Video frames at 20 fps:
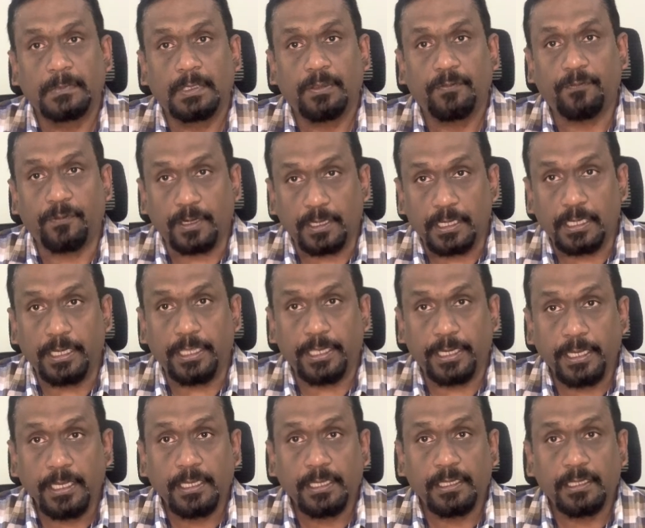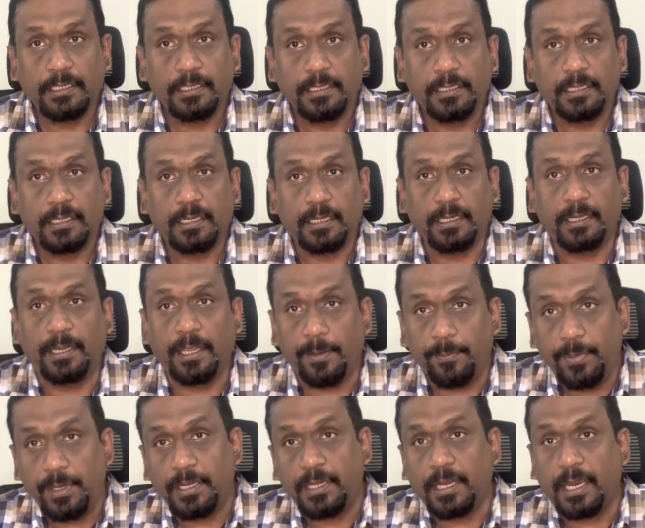for clearing
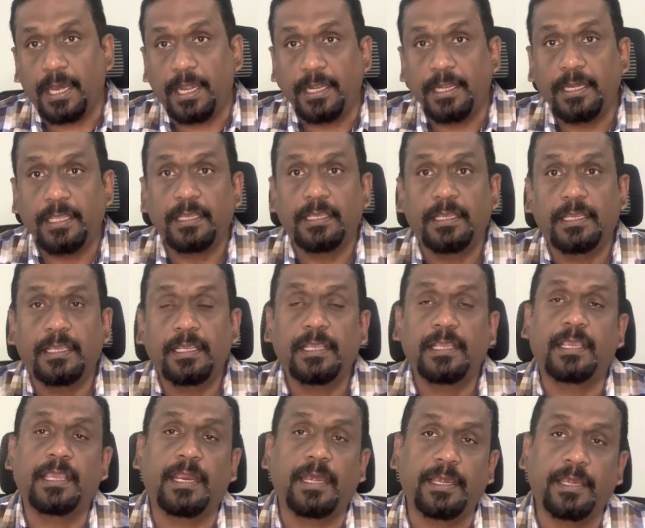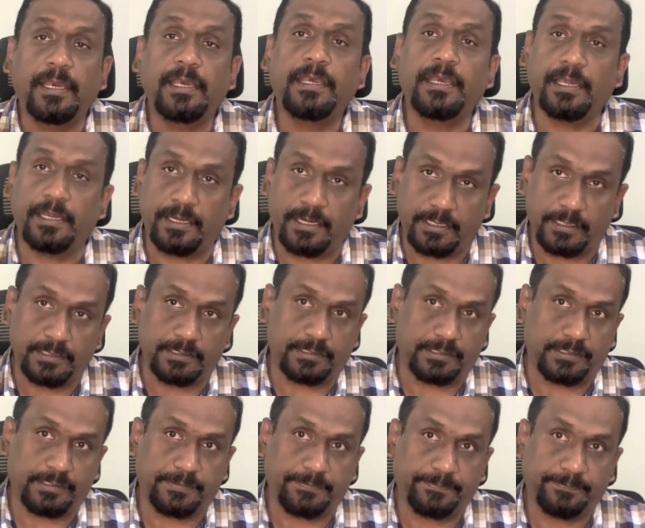debit and credit
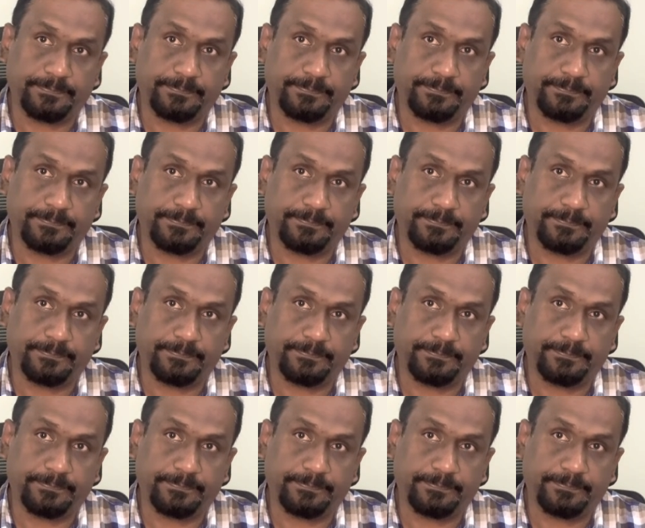entries.